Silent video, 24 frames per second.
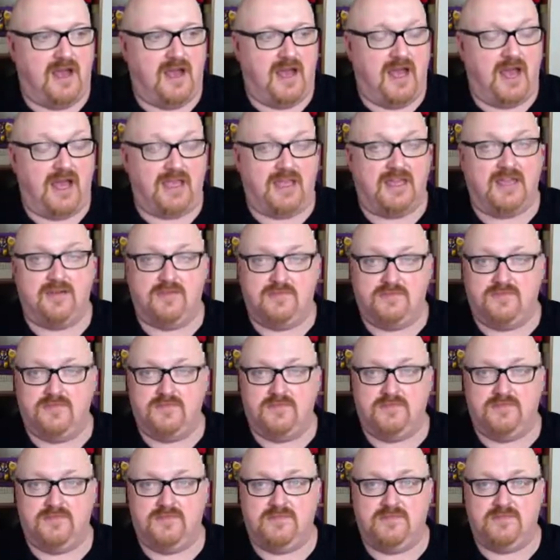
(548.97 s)
I can
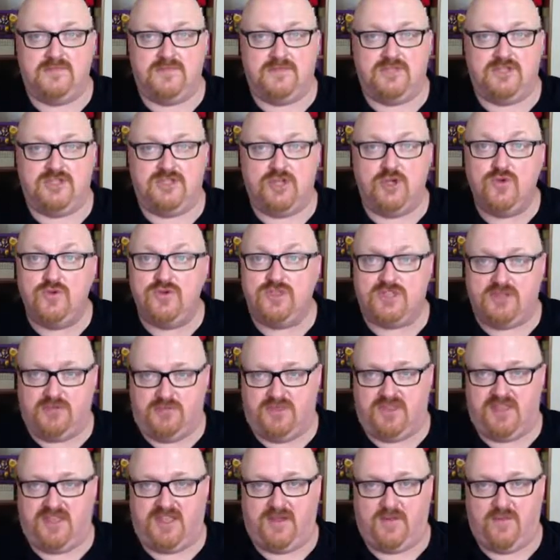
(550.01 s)
do
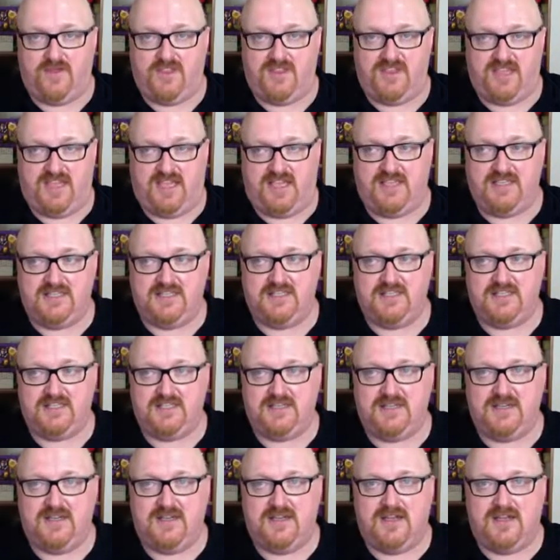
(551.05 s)
something with this.